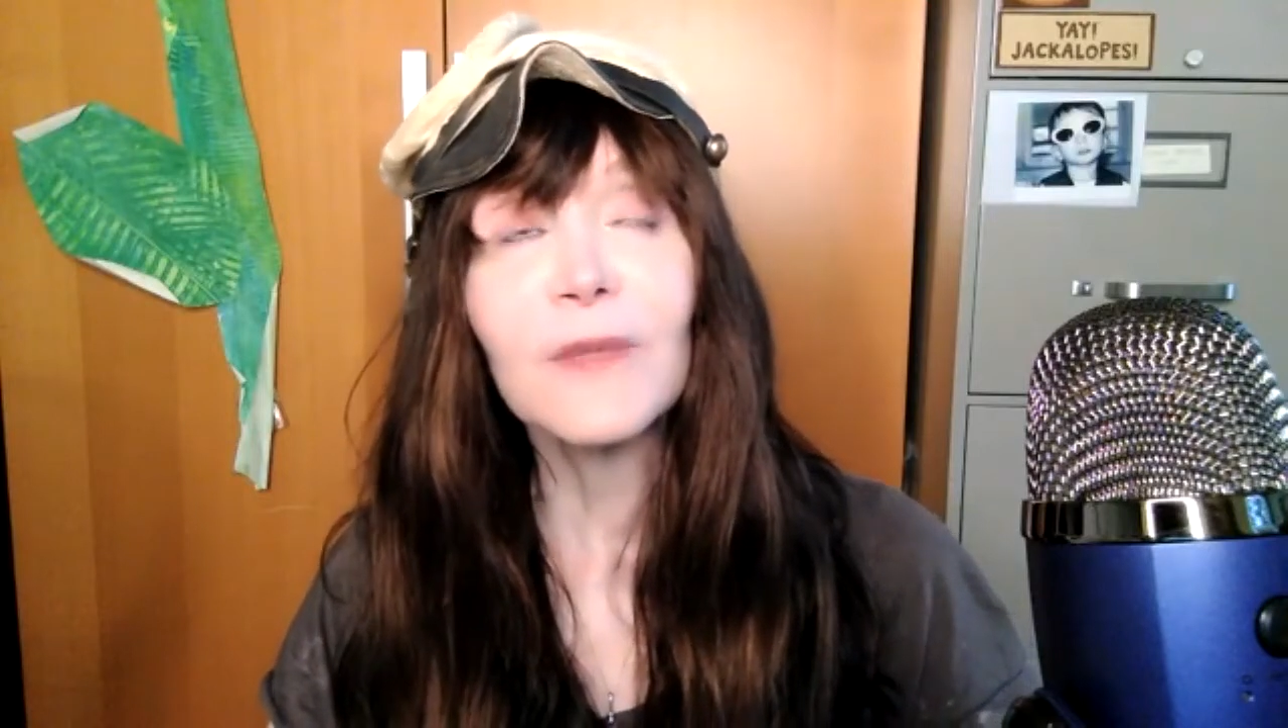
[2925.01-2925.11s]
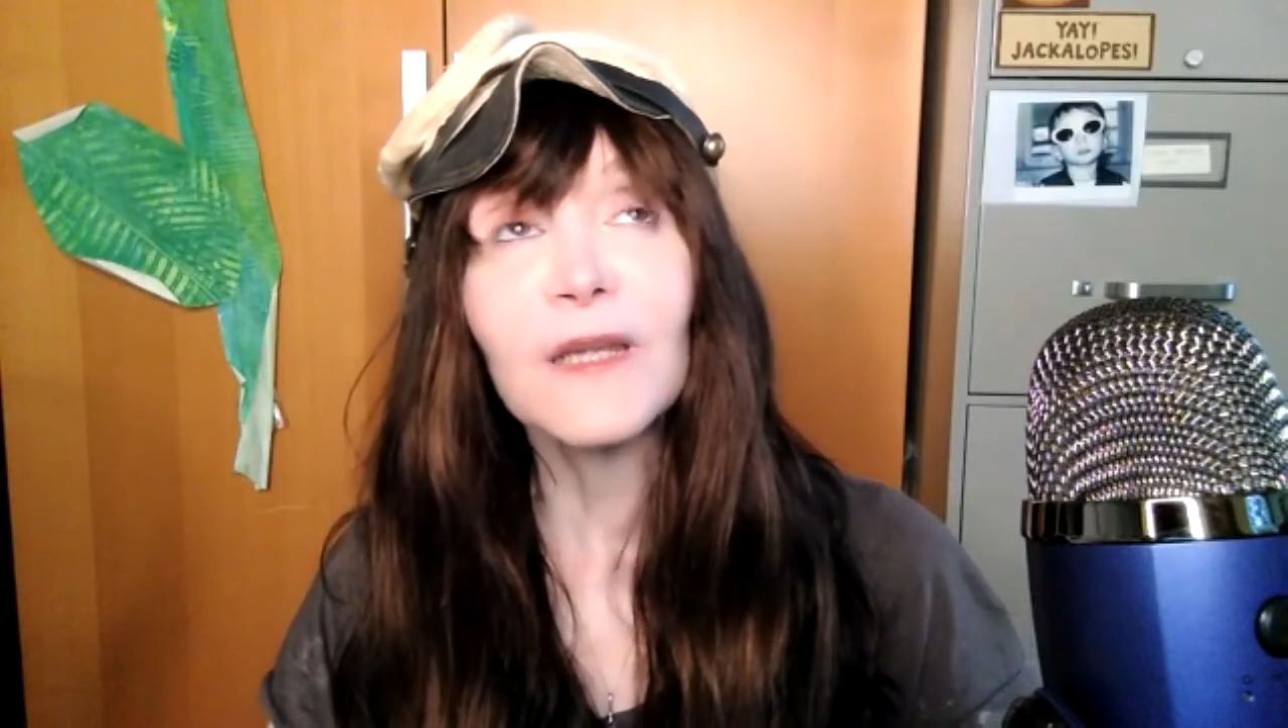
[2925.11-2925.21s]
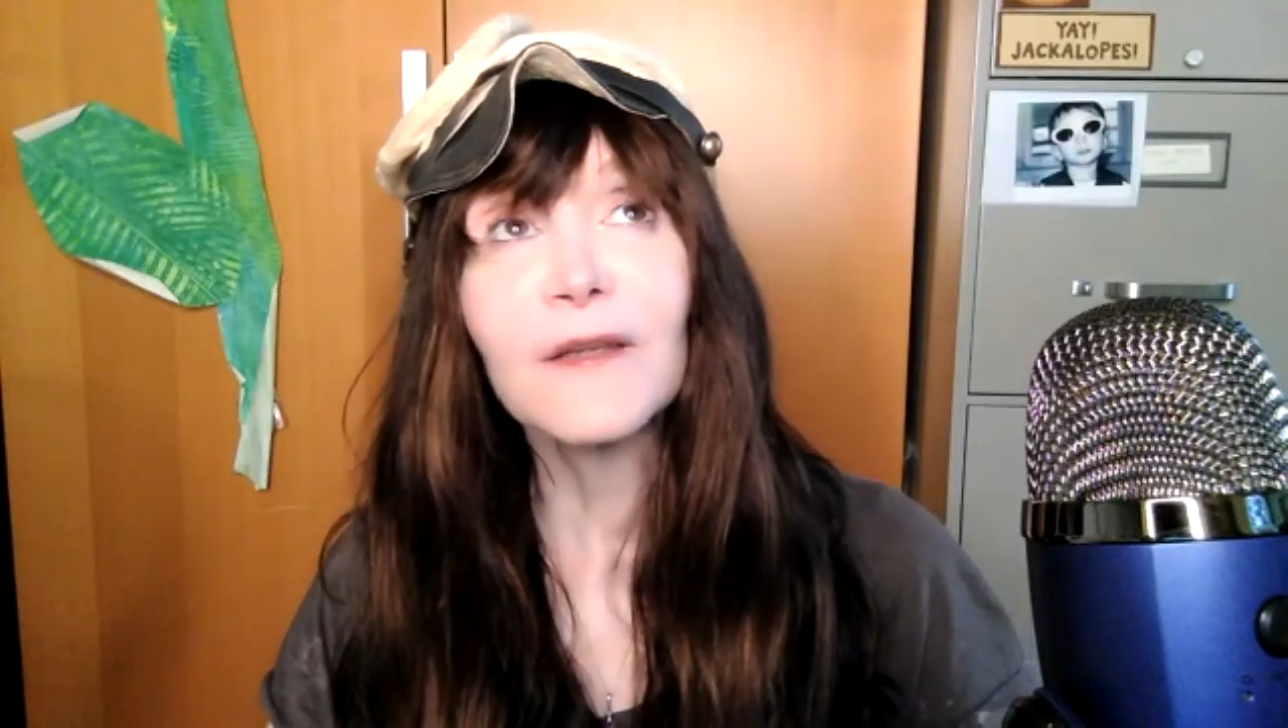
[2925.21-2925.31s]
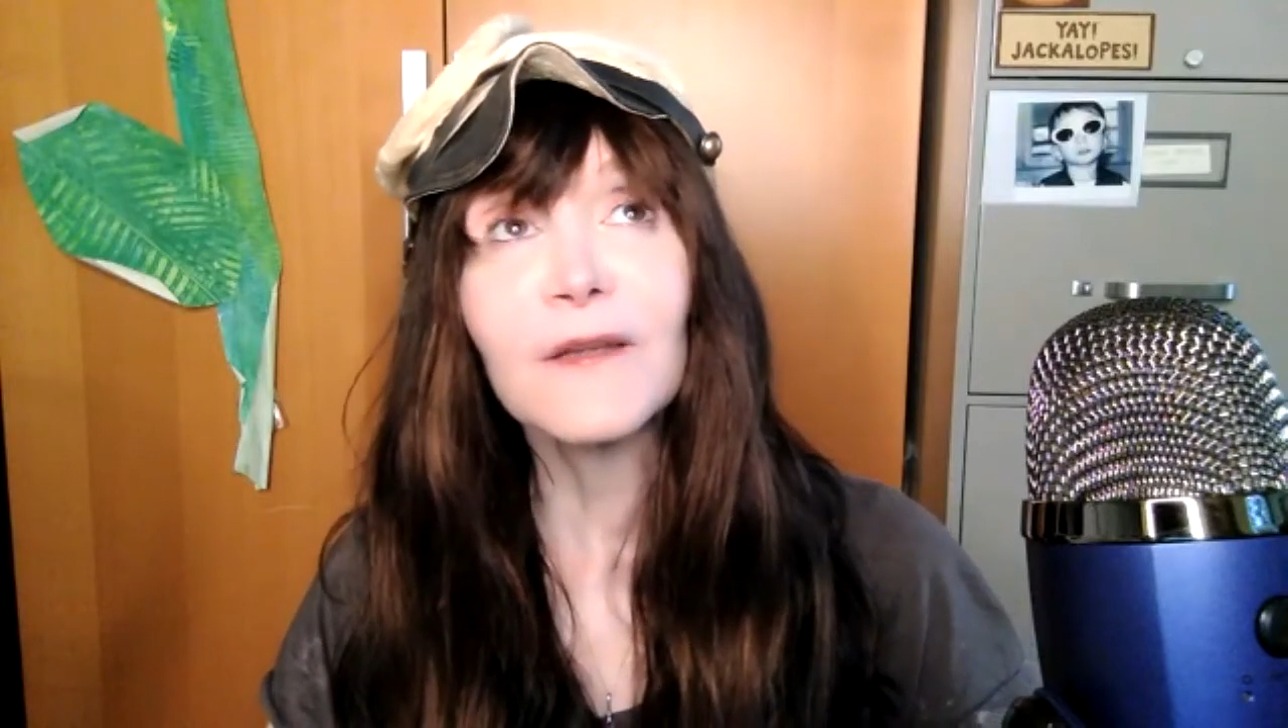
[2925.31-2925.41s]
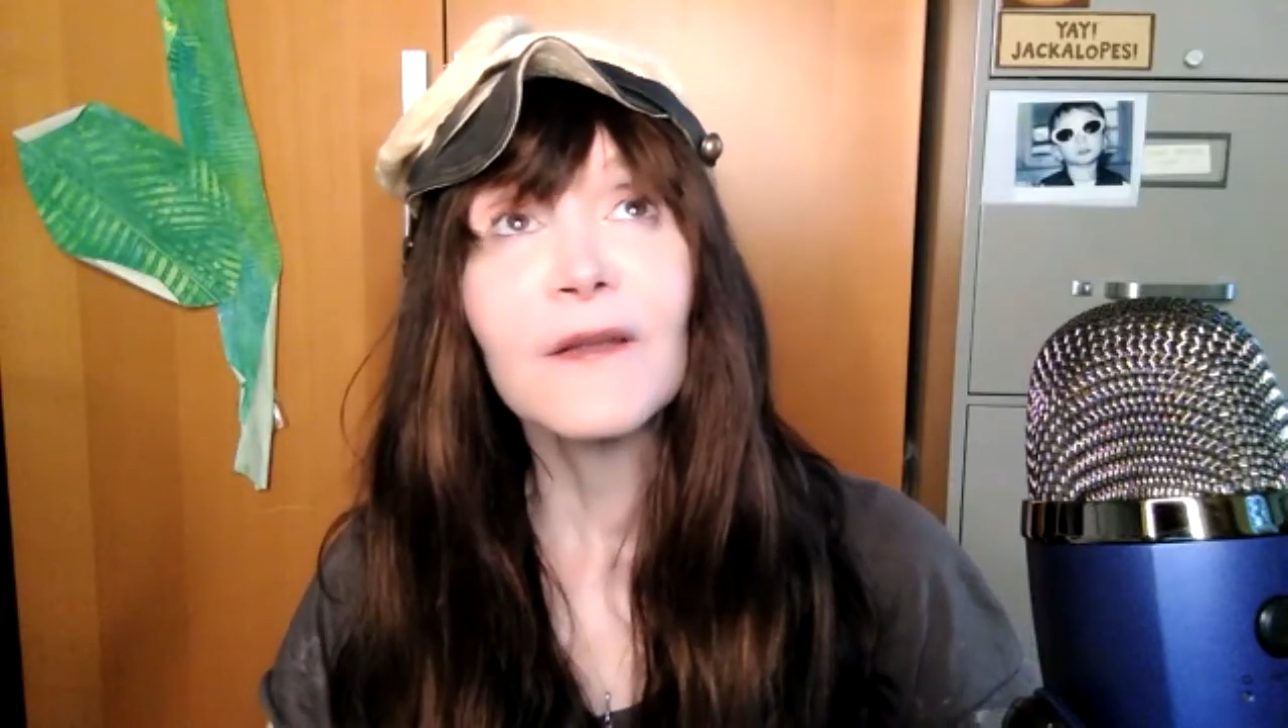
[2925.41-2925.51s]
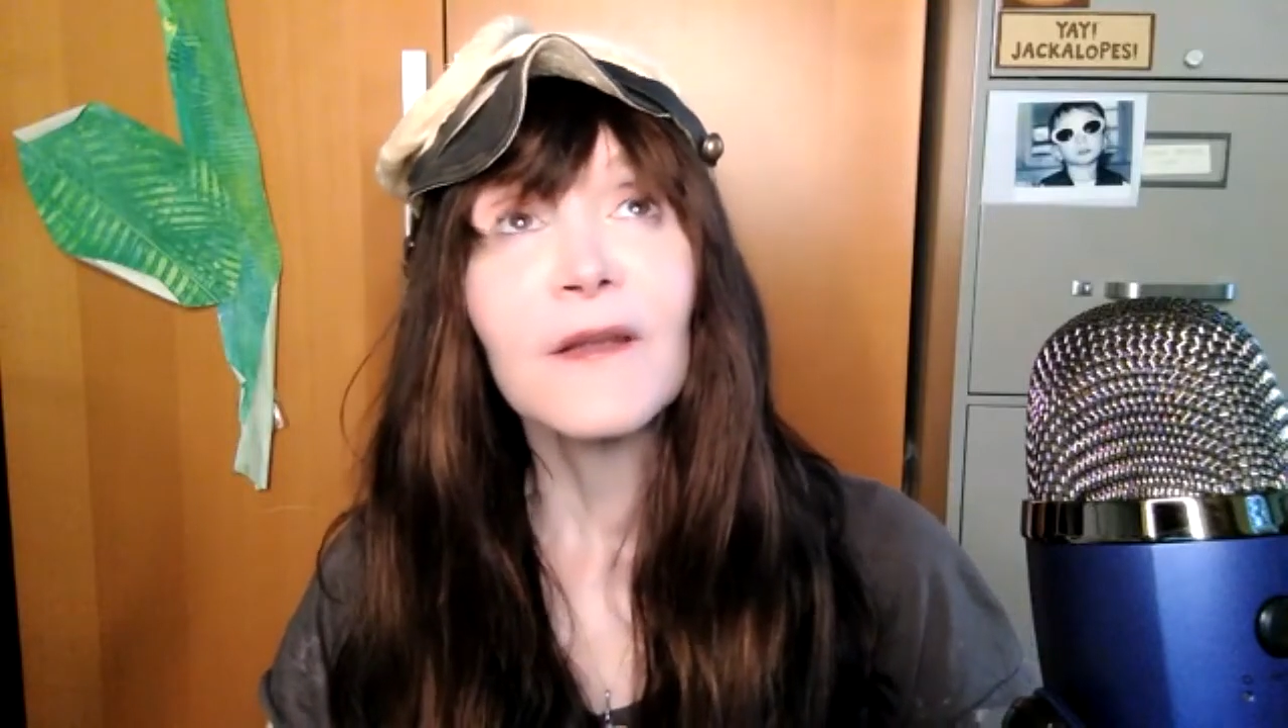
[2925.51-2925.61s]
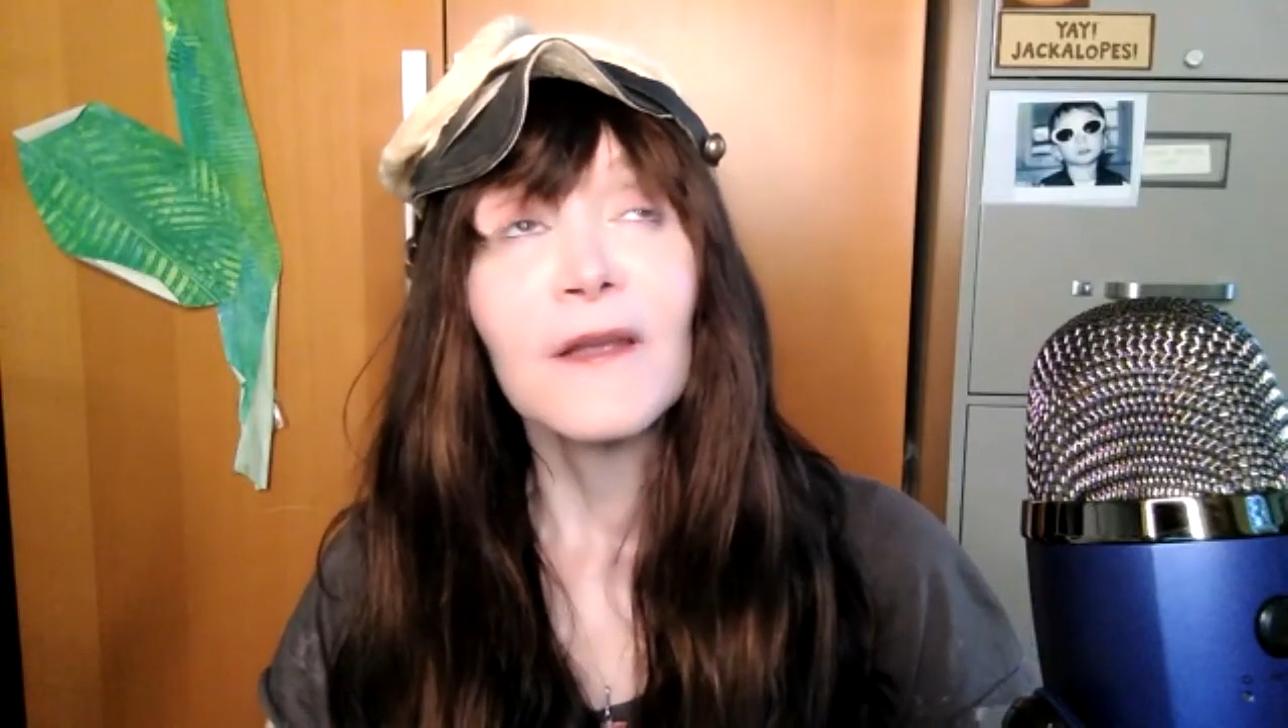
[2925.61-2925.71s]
being